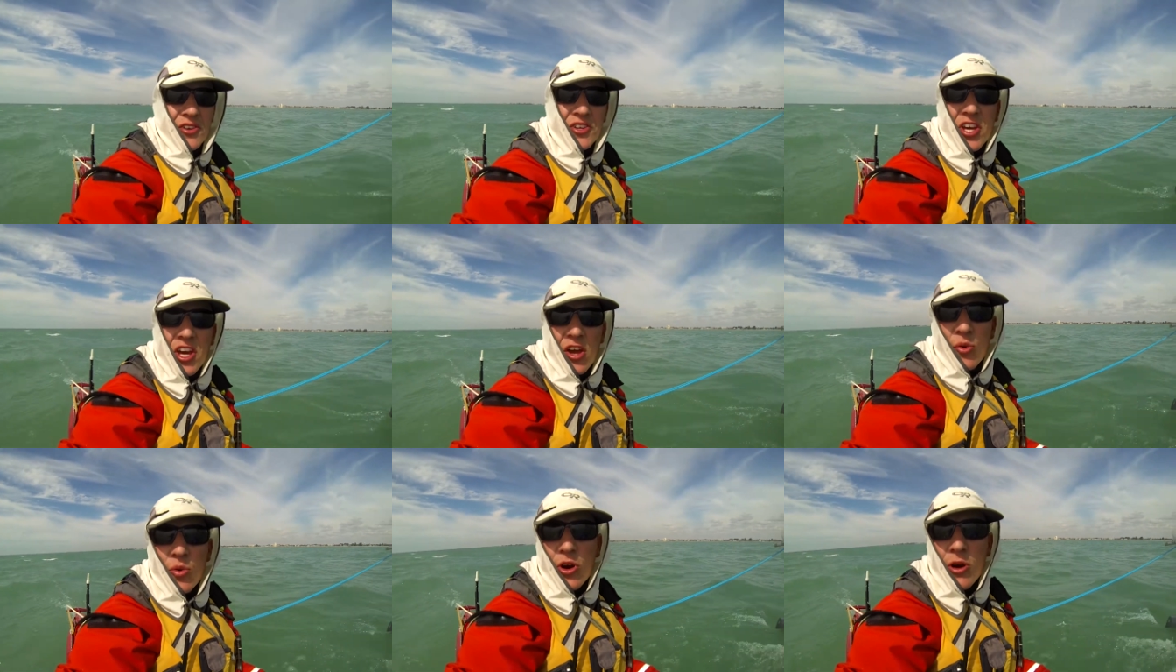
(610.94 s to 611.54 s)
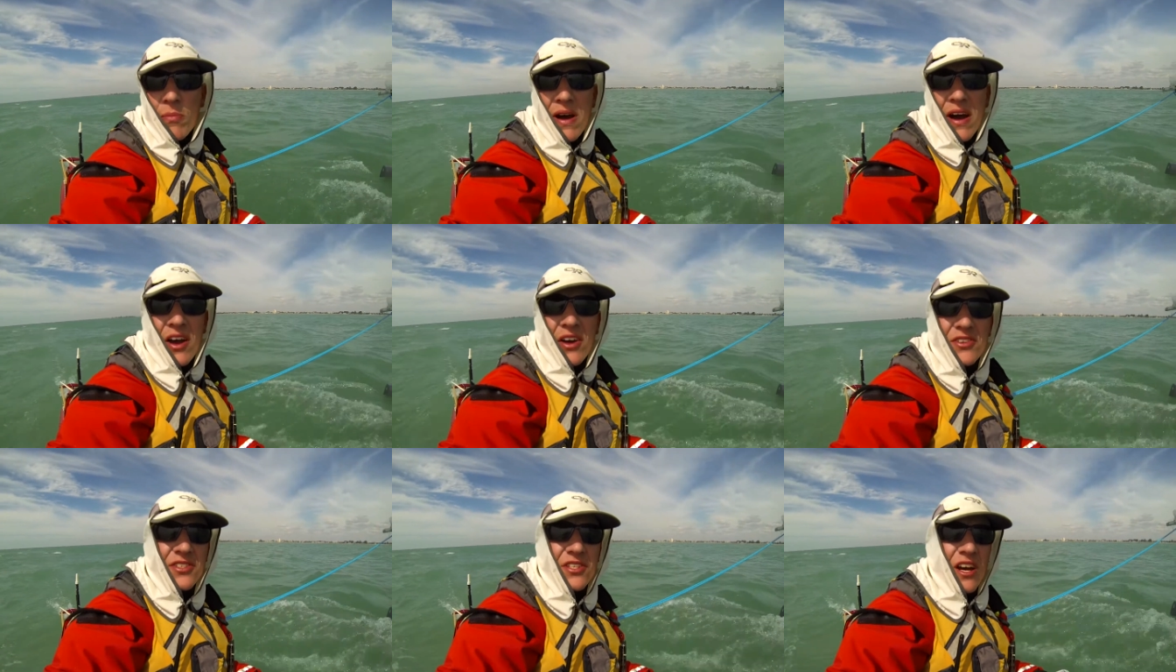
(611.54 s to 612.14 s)
Okay, we're
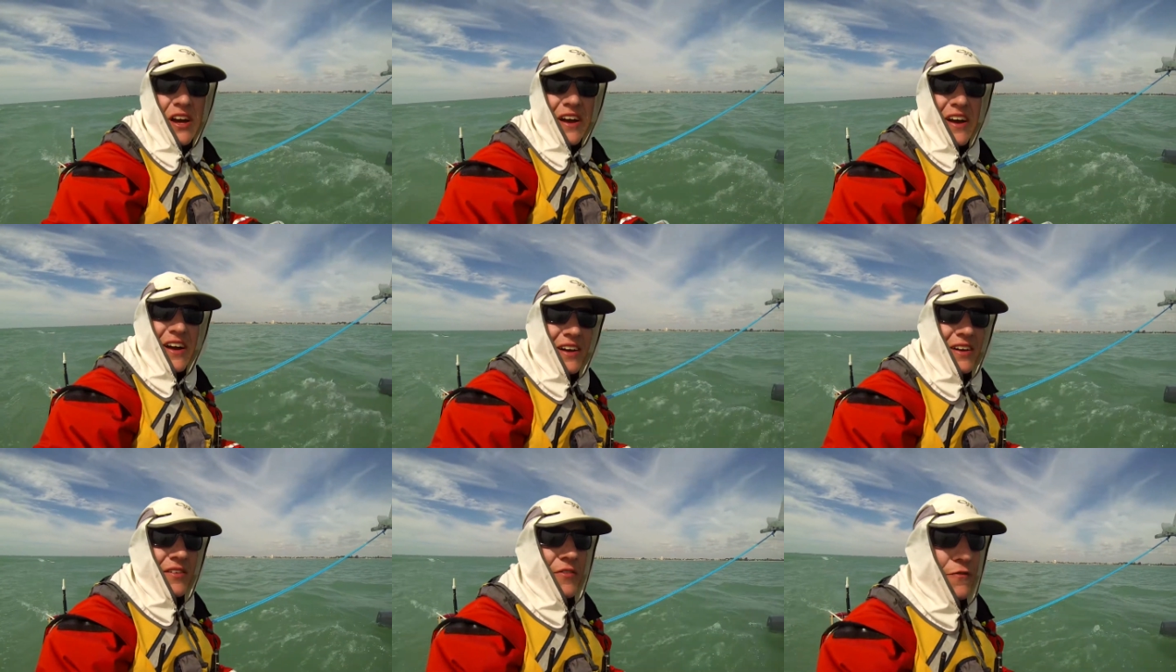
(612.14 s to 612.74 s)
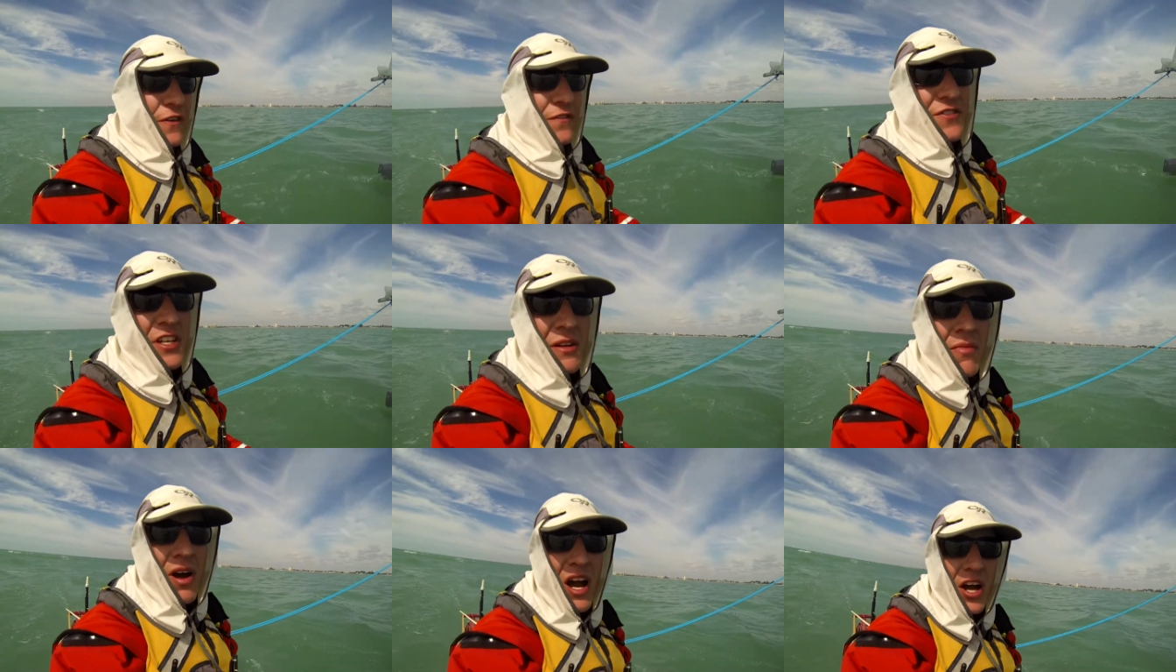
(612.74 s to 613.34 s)
about
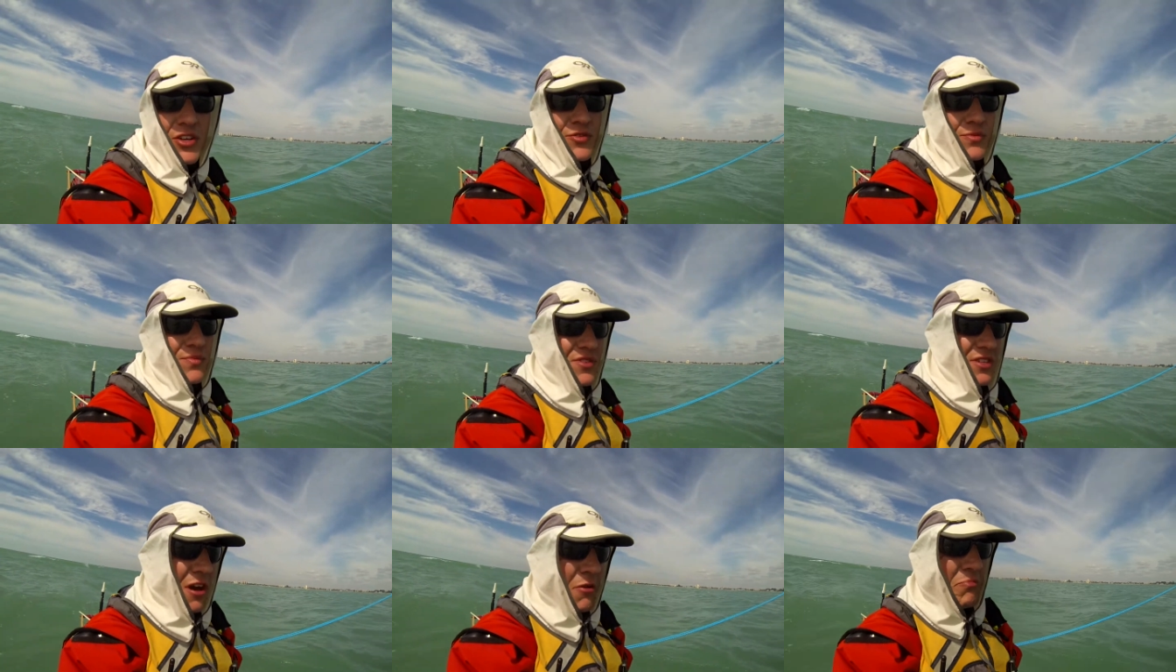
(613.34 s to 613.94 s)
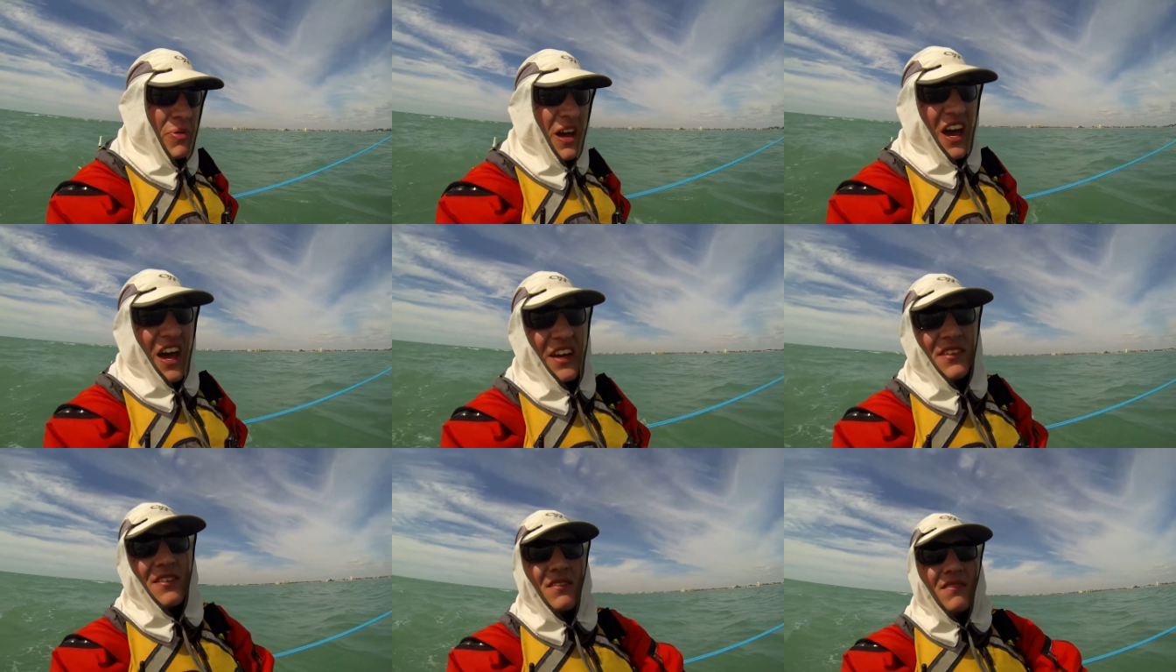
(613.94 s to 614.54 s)
15 miles from Stump
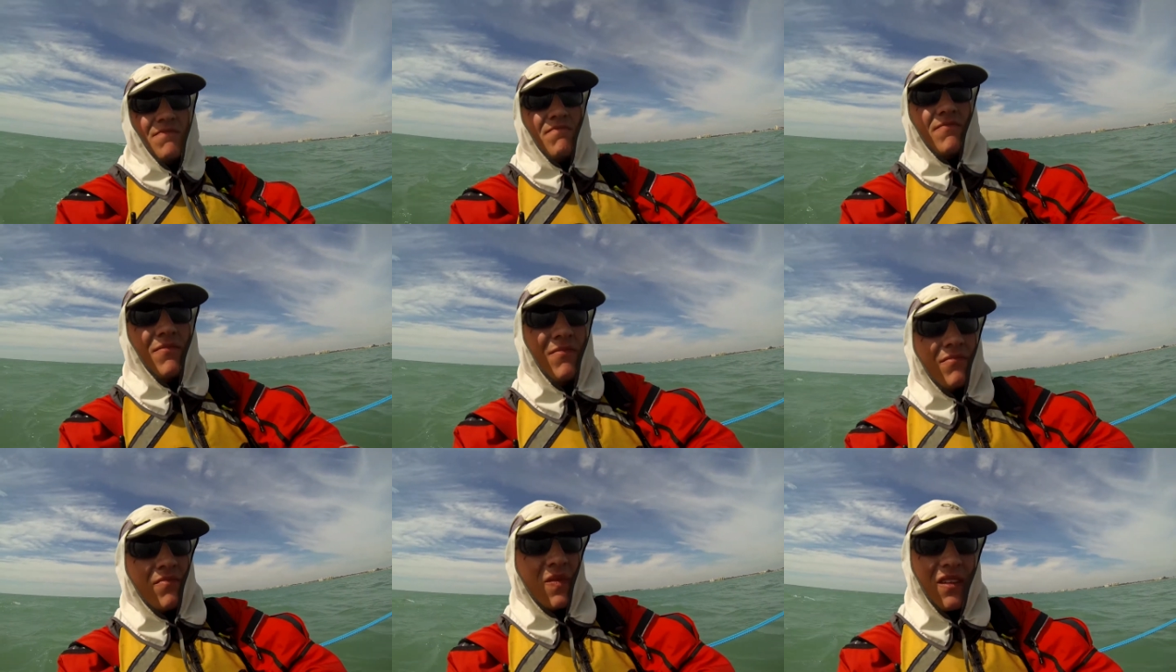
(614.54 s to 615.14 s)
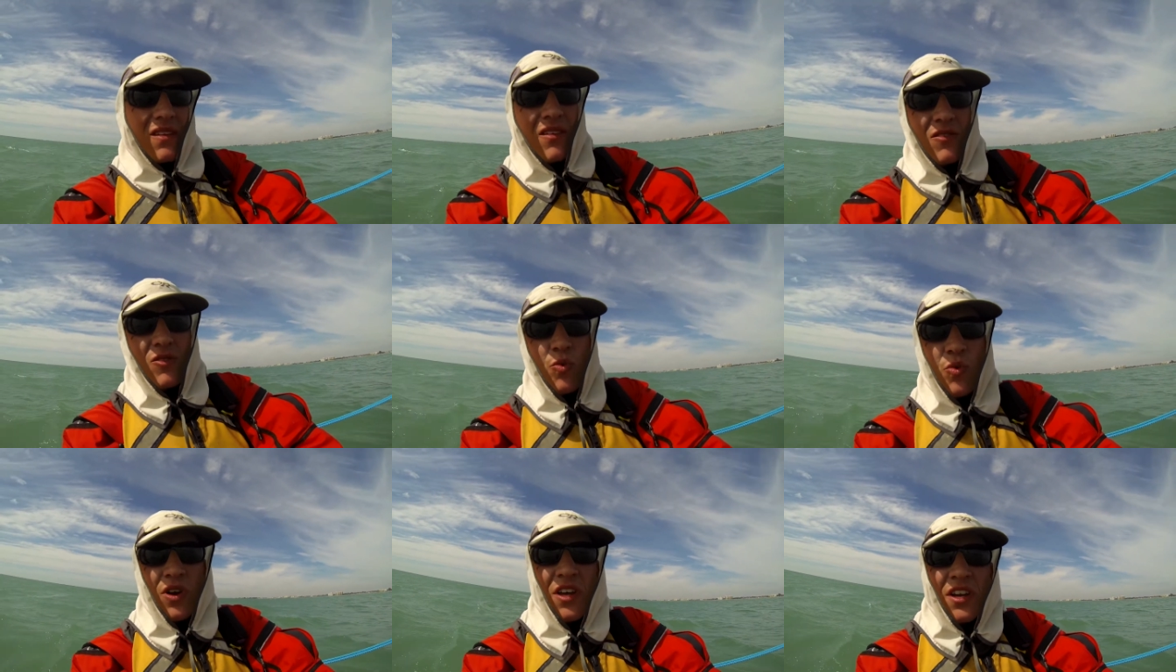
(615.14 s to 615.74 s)
Pass.
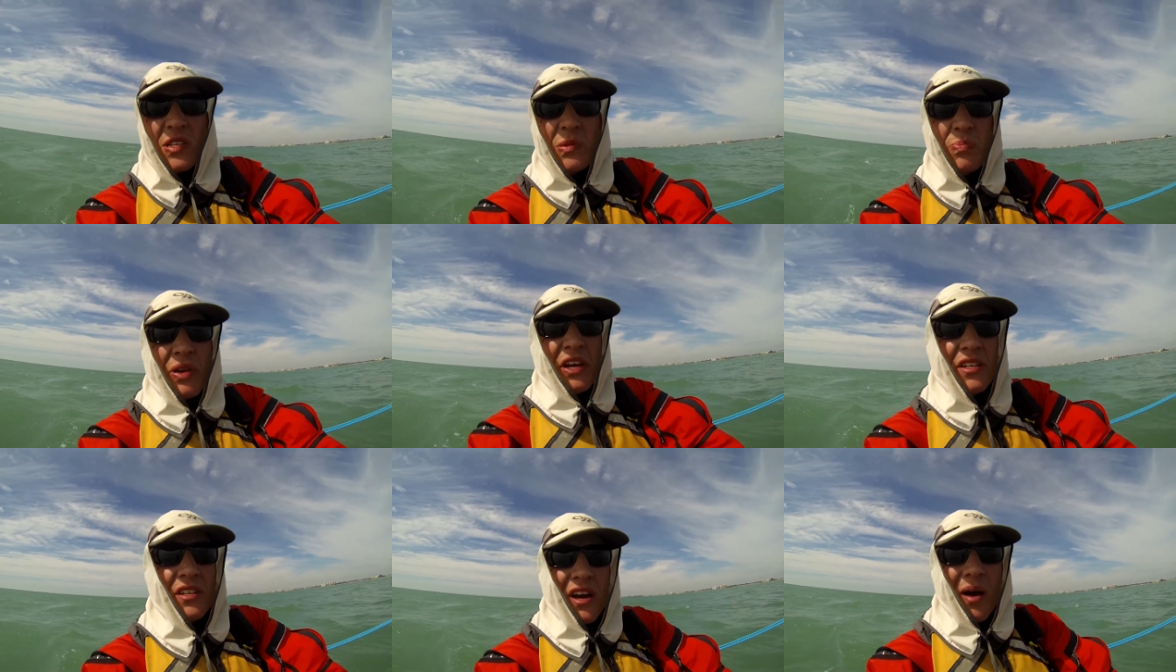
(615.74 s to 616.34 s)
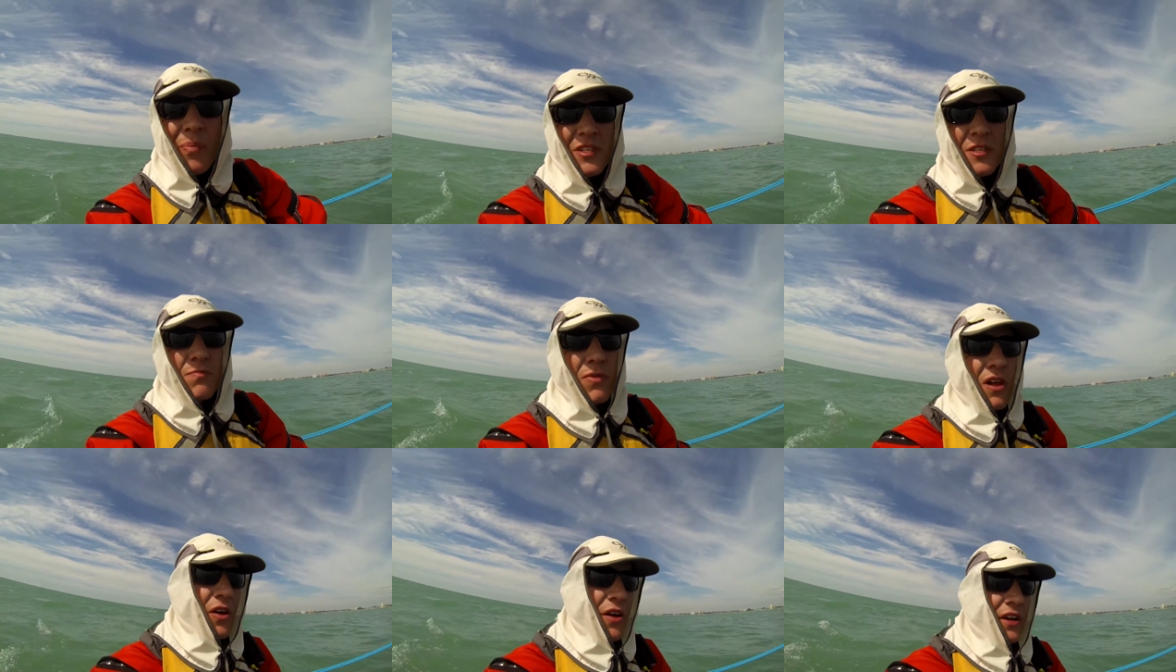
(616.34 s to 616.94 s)
Wind has picked up. It's
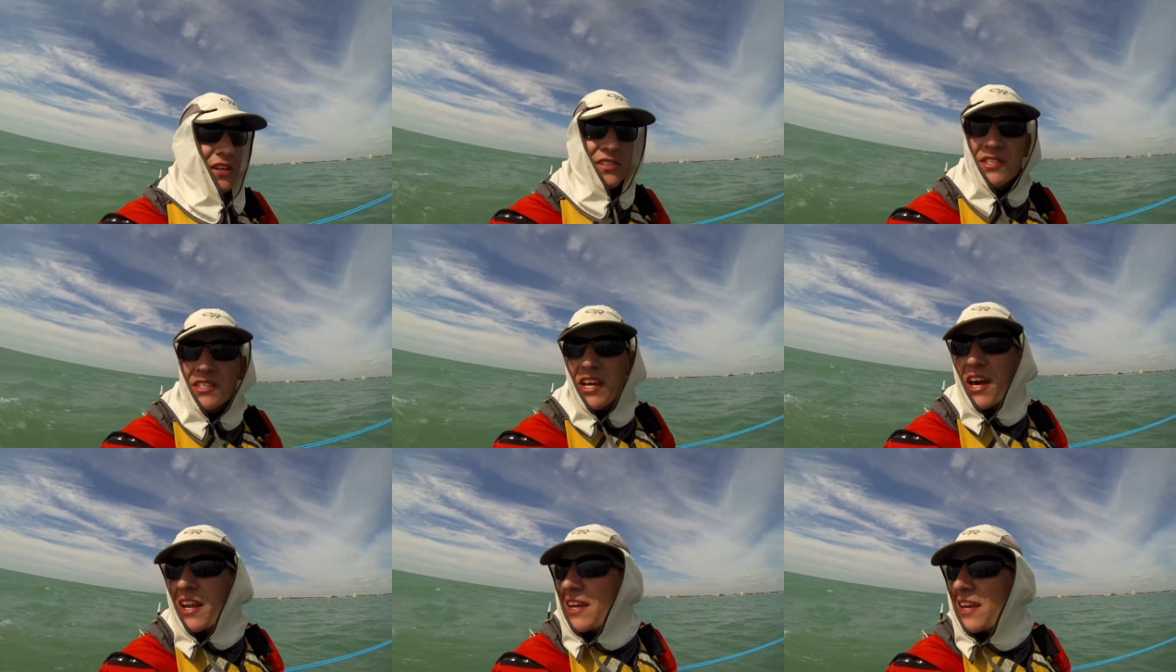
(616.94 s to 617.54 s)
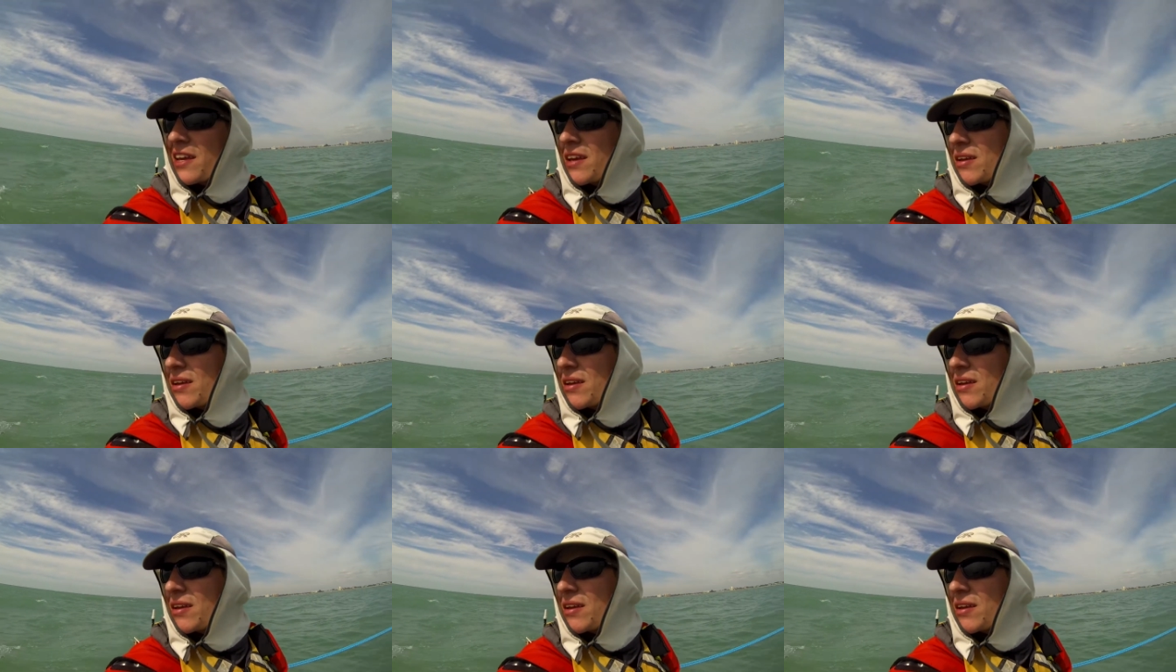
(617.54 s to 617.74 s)
blowing a steady,